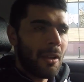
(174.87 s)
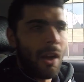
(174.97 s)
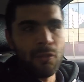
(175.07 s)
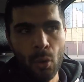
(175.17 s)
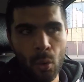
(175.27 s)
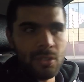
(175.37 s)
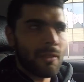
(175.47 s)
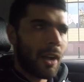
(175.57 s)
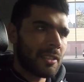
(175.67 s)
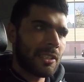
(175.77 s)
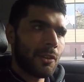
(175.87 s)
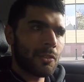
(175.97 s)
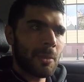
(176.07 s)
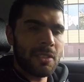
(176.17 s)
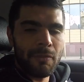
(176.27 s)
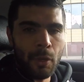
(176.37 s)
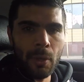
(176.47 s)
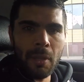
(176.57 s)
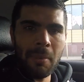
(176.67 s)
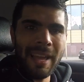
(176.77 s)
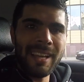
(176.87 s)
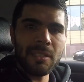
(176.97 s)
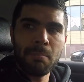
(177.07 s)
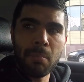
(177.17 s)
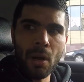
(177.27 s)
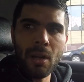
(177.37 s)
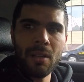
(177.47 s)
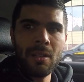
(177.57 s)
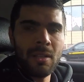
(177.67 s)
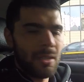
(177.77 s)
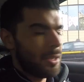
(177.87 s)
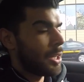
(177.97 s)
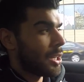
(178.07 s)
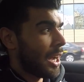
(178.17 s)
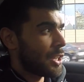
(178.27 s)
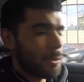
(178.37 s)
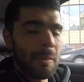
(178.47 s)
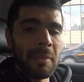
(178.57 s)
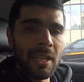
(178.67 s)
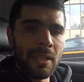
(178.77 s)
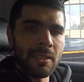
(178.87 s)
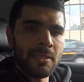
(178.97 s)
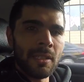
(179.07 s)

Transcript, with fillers: Of course, we've got Tillsman, a few other players, but United should be beating this